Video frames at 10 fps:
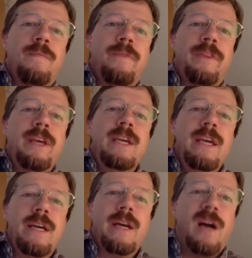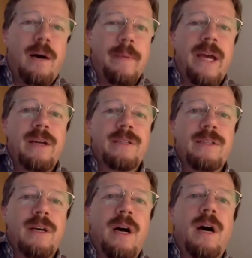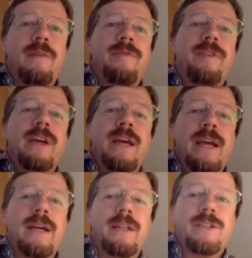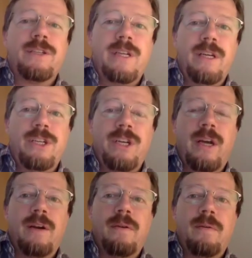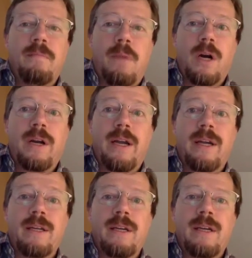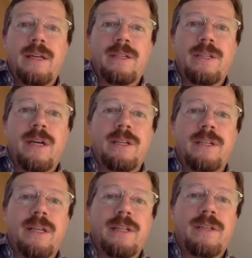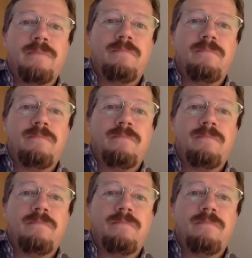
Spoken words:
the economics of the English teaching market is such that